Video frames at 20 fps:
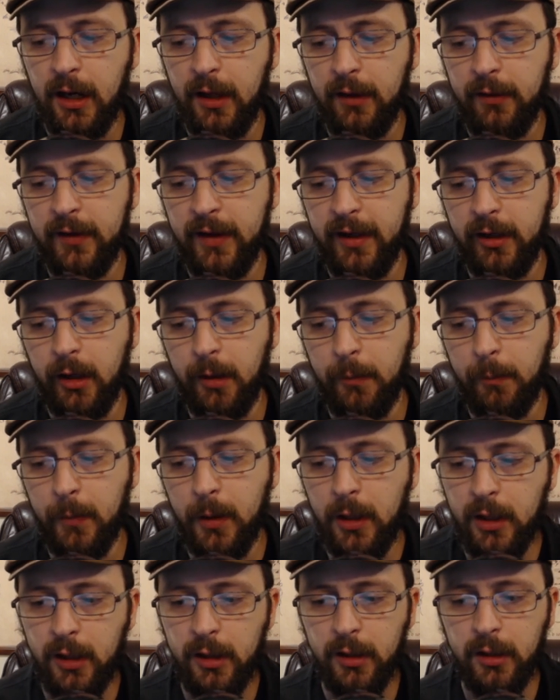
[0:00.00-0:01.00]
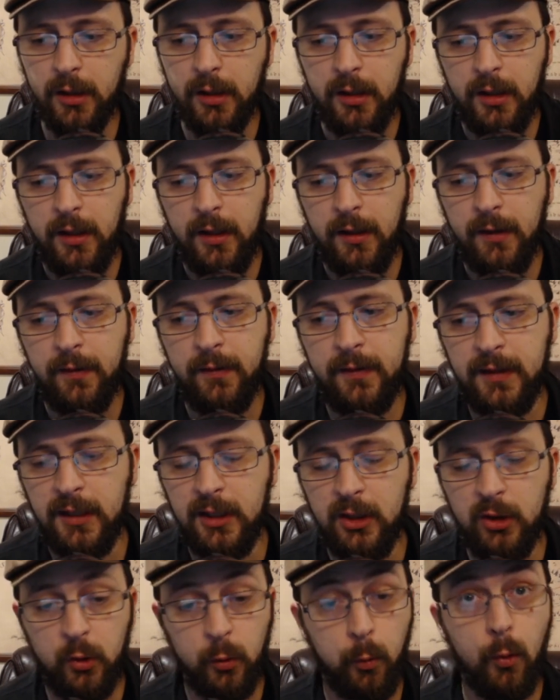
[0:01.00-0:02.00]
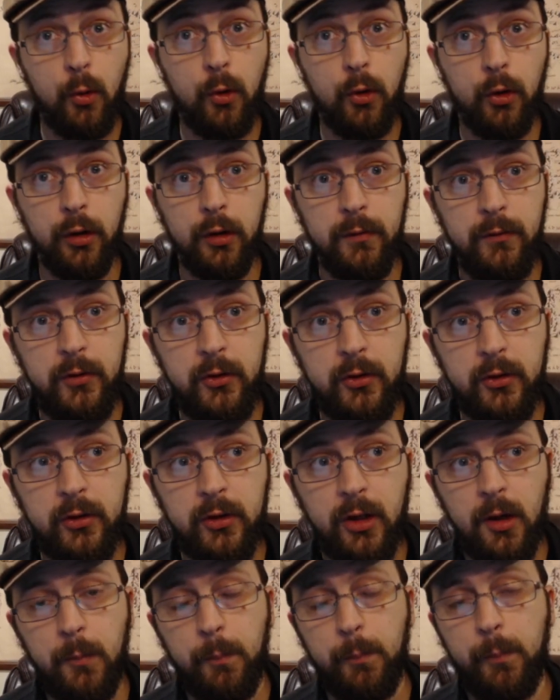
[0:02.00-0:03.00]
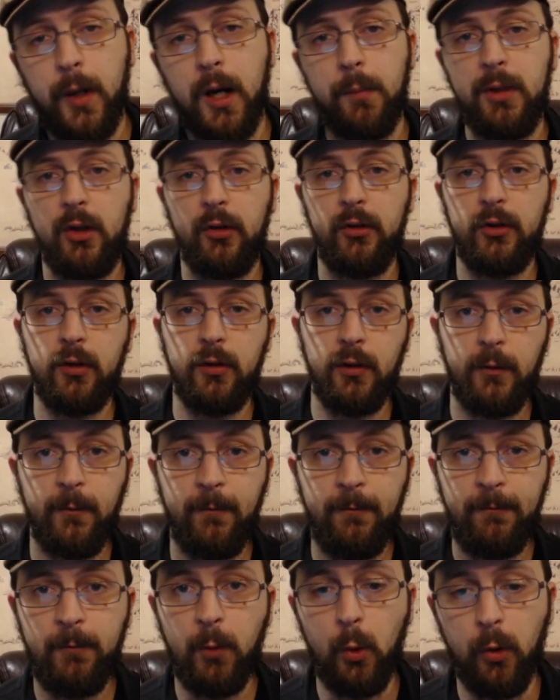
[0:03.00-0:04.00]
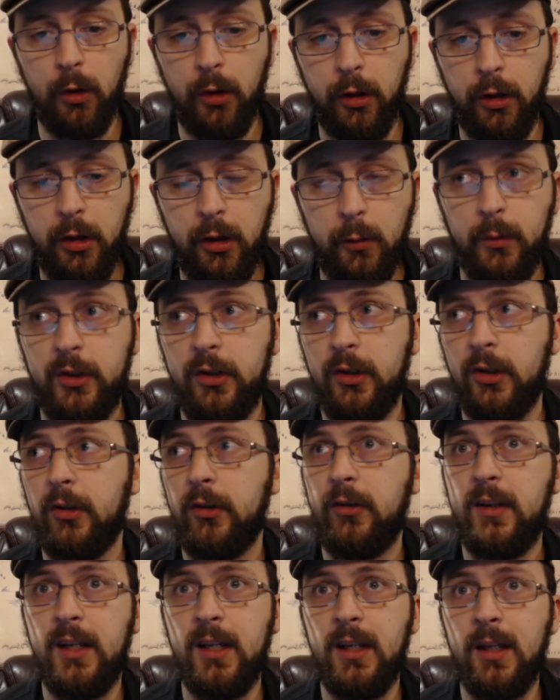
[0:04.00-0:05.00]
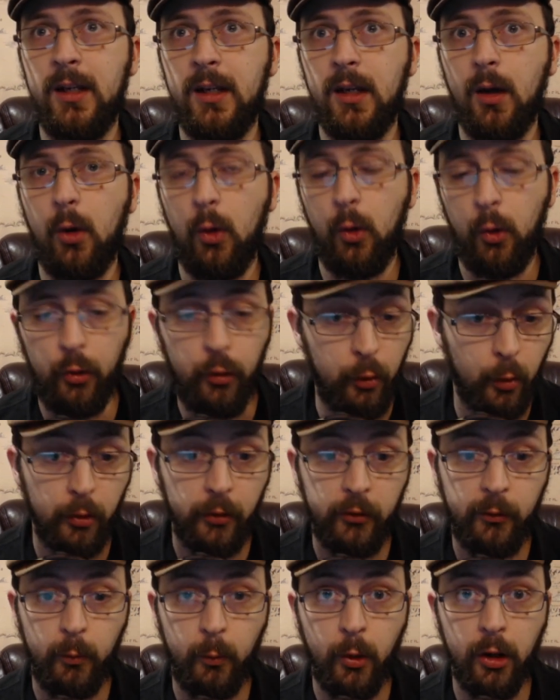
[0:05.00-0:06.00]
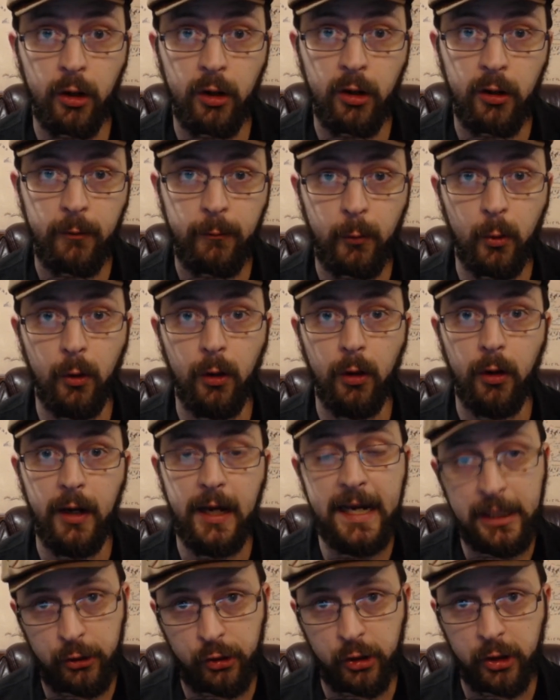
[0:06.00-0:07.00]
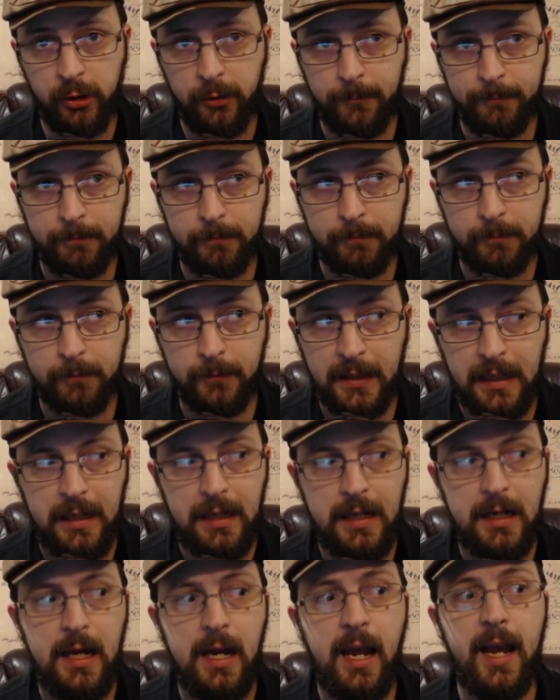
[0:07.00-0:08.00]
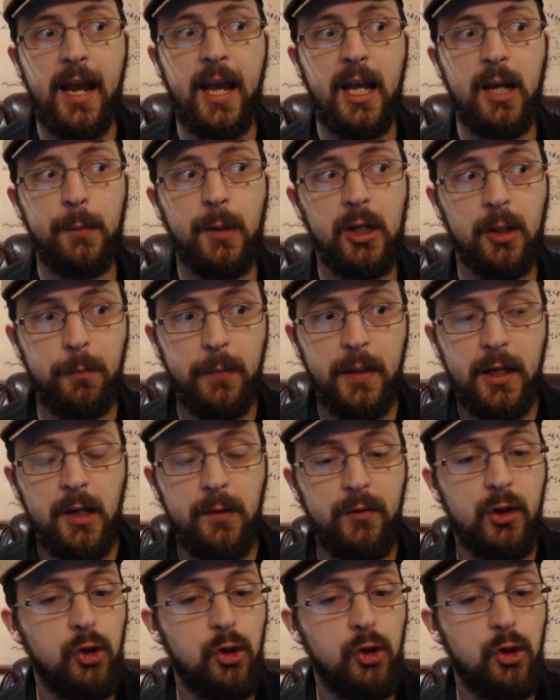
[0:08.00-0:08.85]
that among the dwarves, Bombadil is known as Forn, which is the Old Norse word for ancient. And among the men of the